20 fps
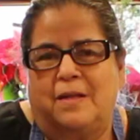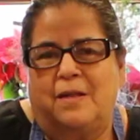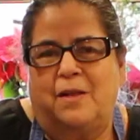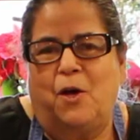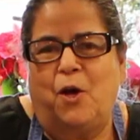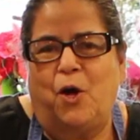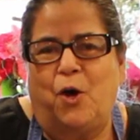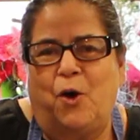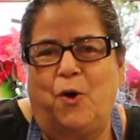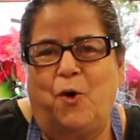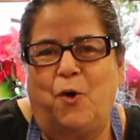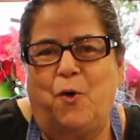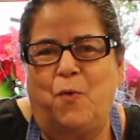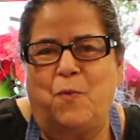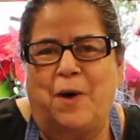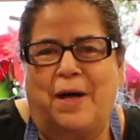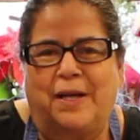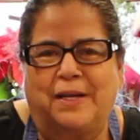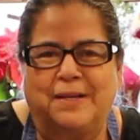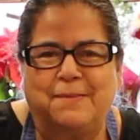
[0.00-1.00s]
Hello,
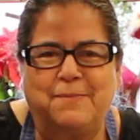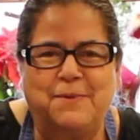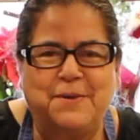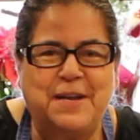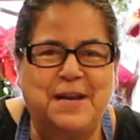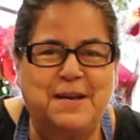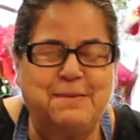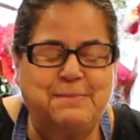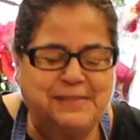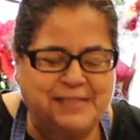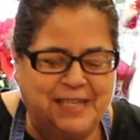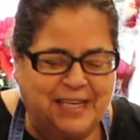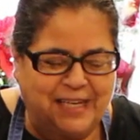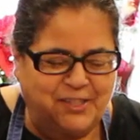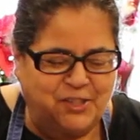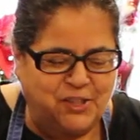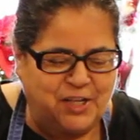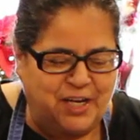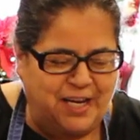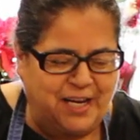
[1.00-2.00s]
welcome to Deb's
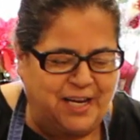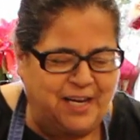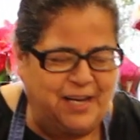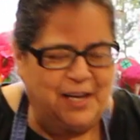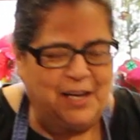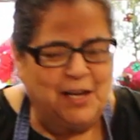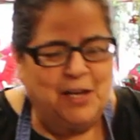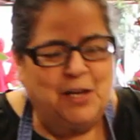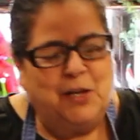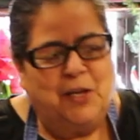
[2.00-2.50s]
Kitchen.